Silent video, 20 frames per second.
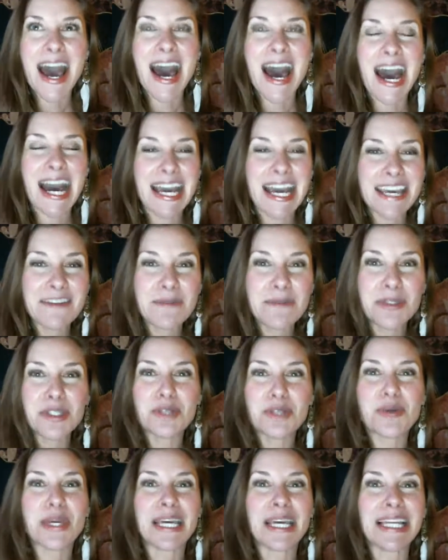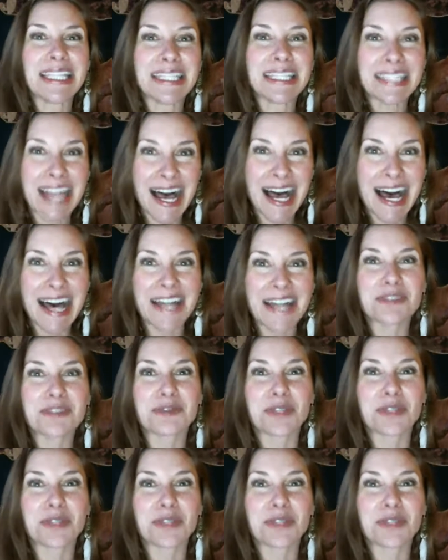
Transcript: I have been doing a lot of